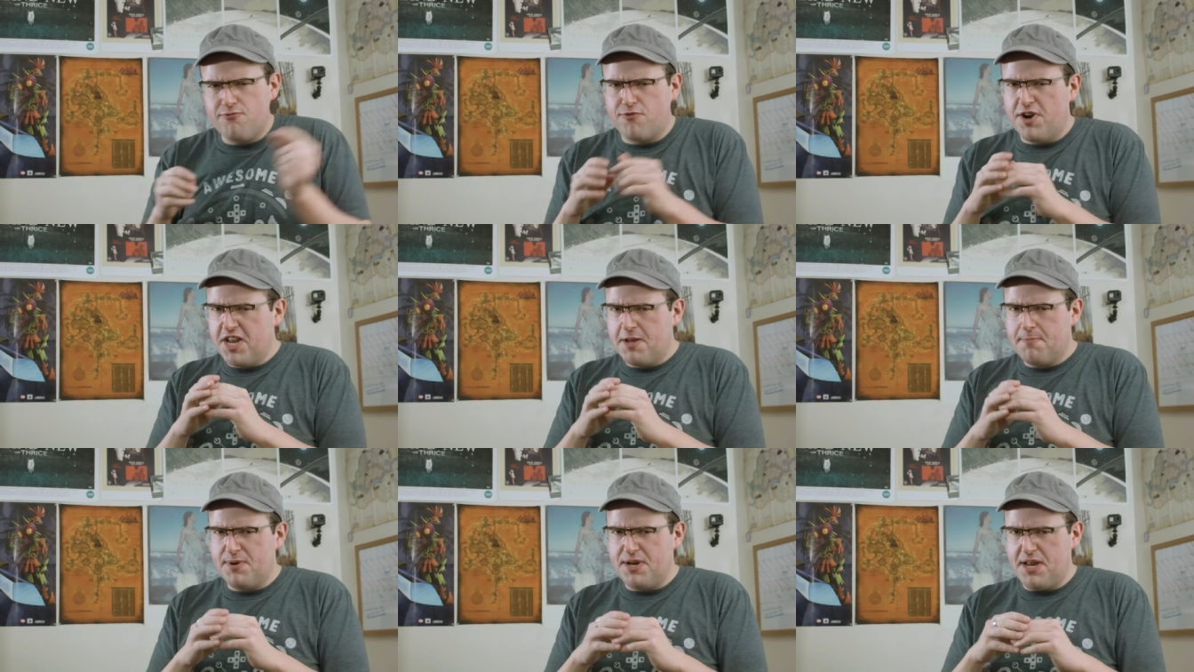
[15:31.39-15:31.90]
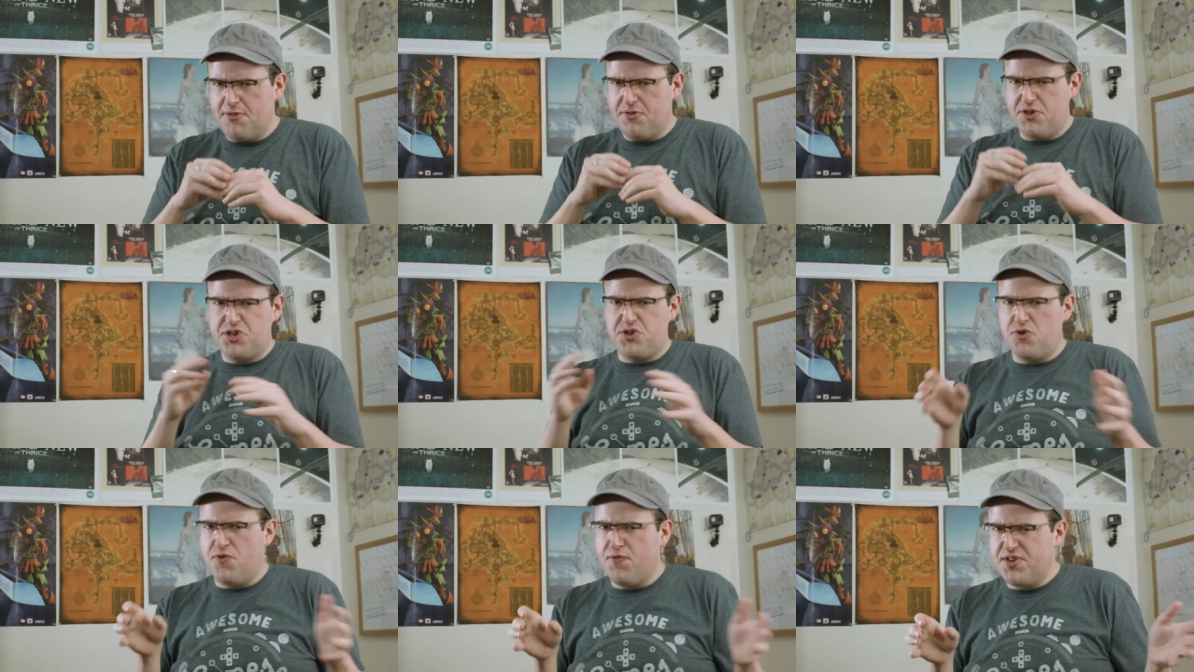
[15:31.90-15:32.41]
running beneath the
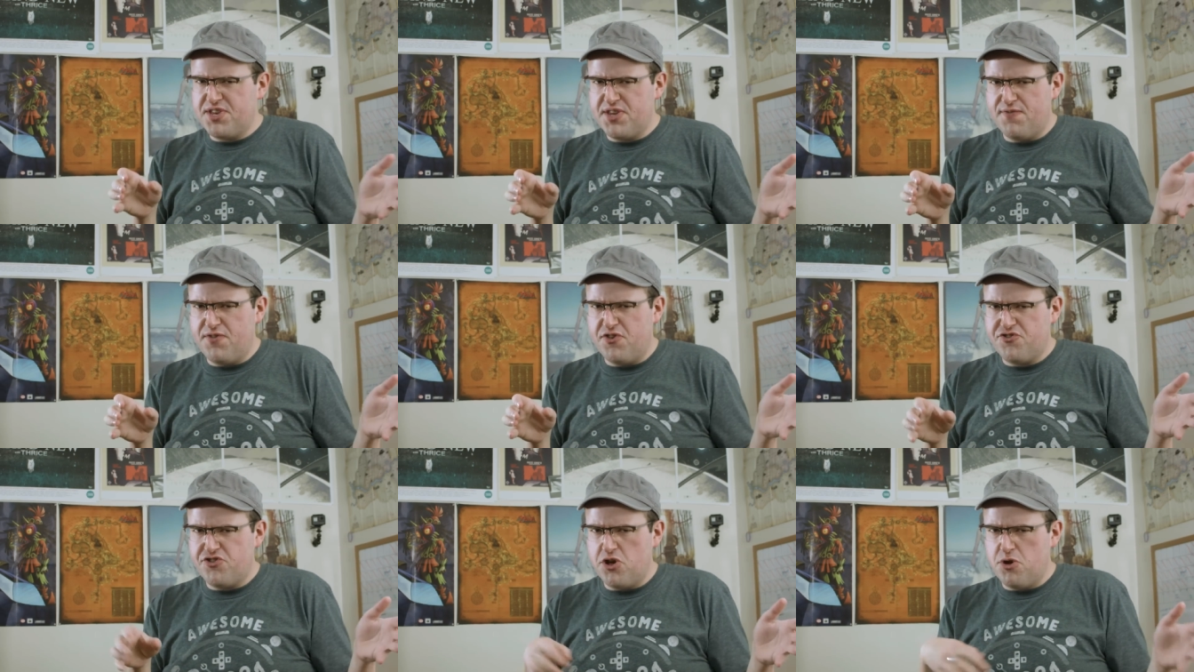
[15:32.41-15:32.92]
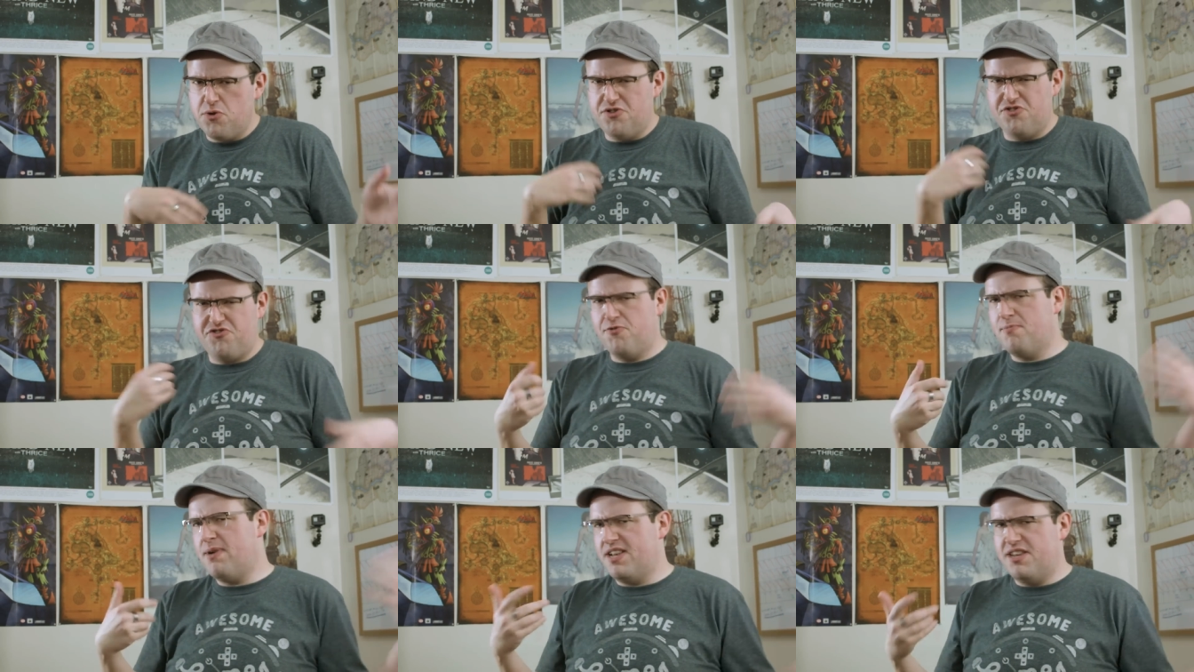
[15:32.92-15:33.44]
surface of the show
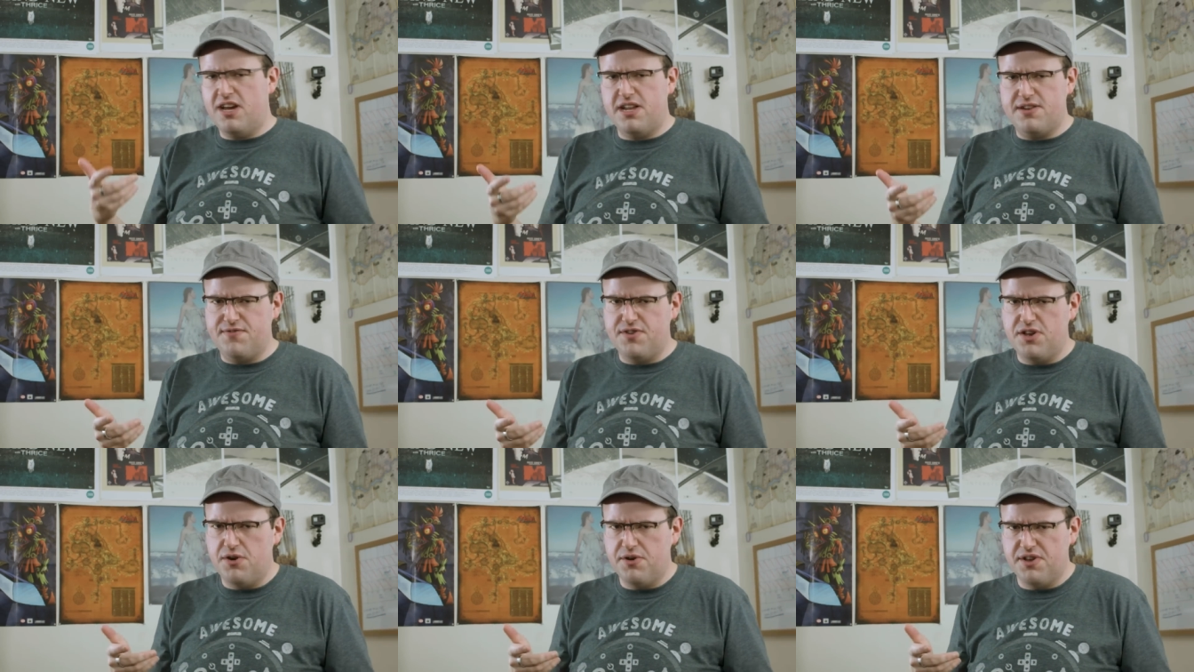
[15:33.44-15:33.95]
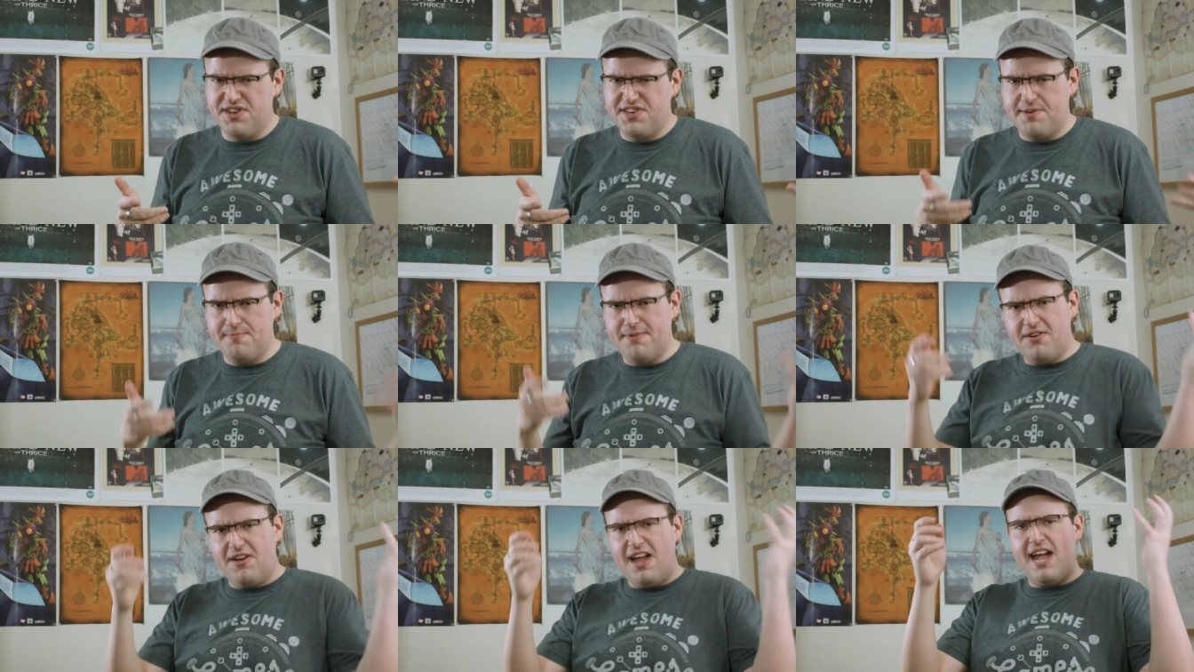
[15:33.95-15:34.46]
that you might not have noticed
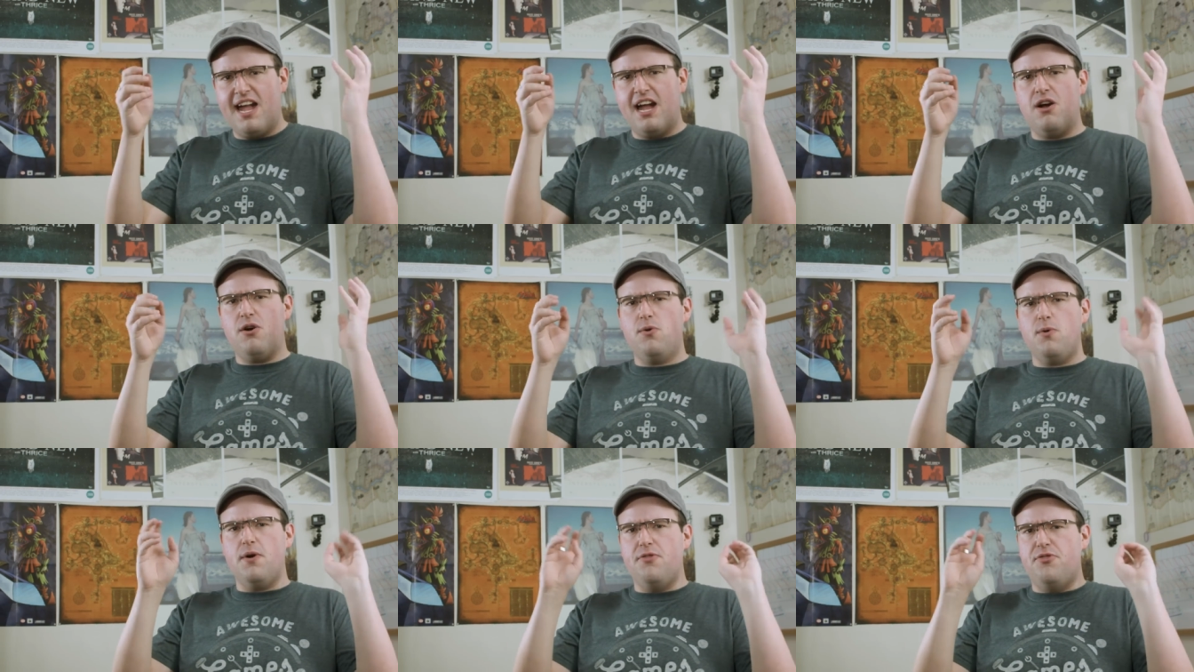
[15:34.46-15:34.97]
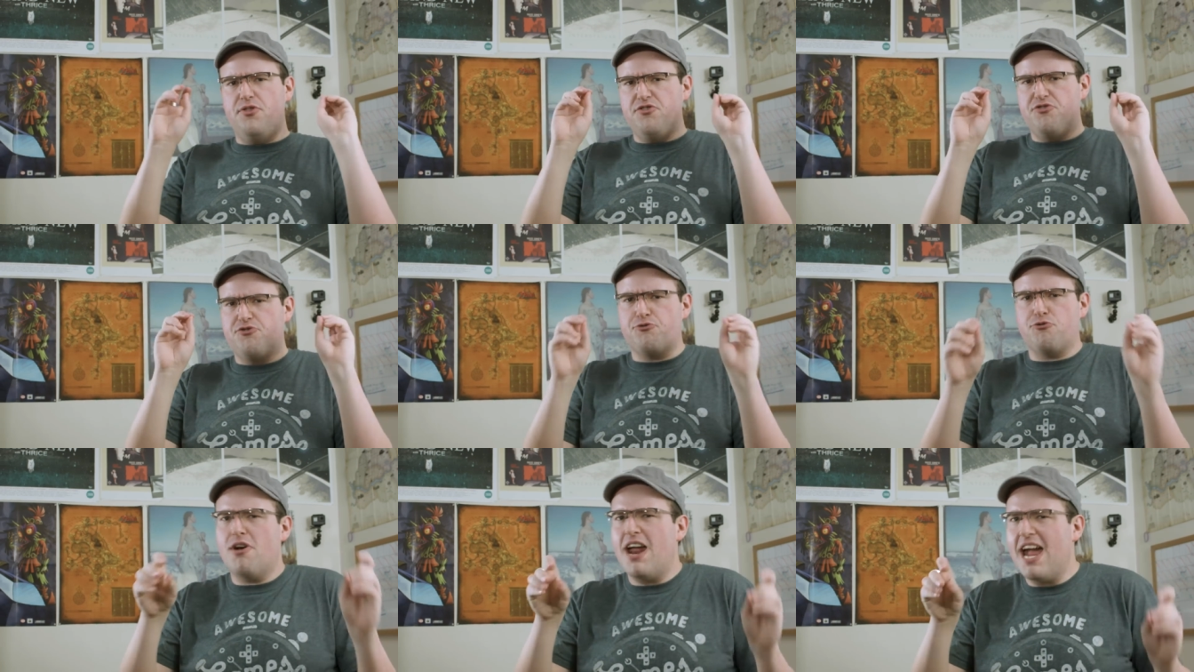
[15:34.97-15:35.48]
about how the
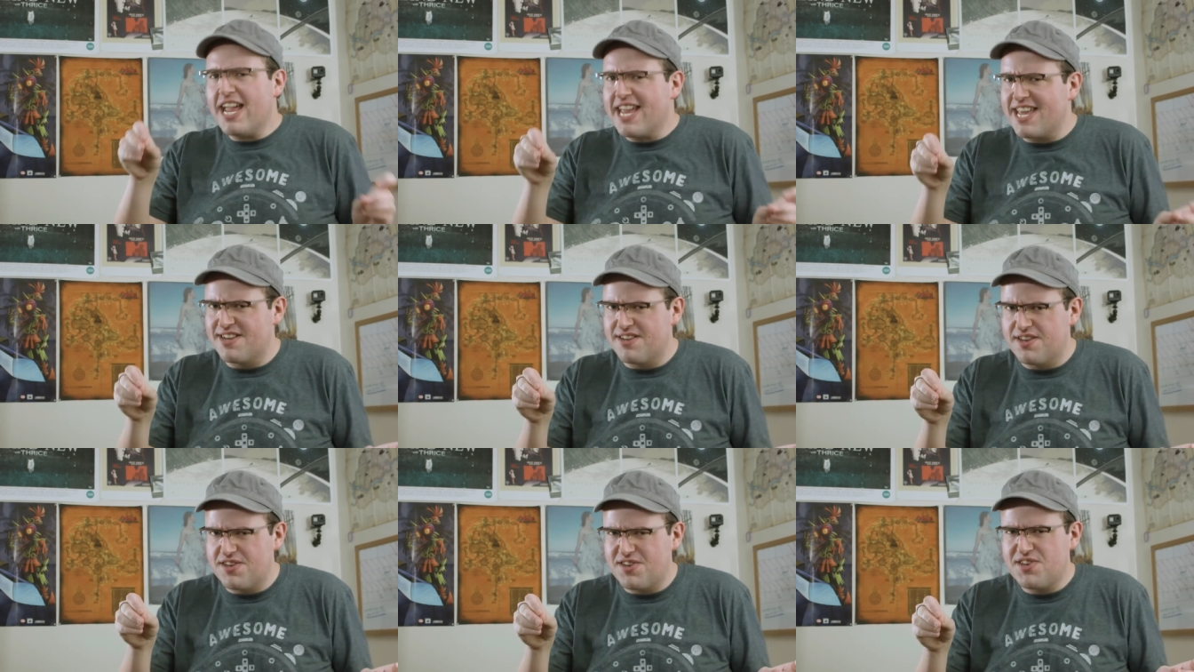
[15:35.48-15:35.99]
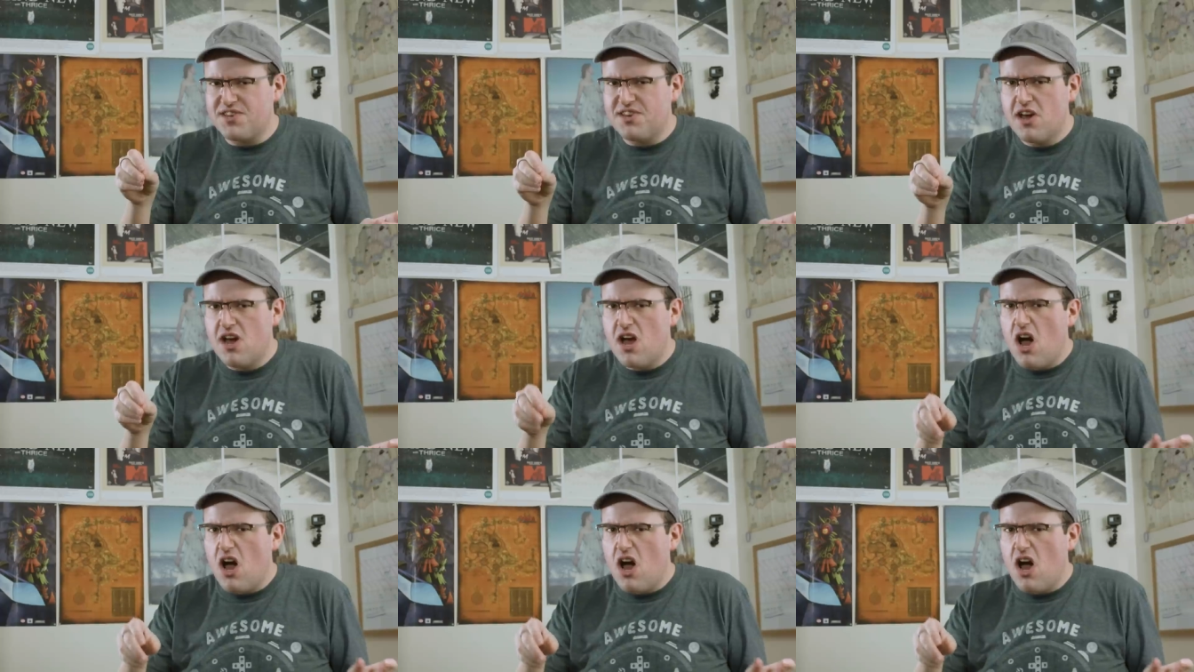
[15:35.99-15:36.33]
dragons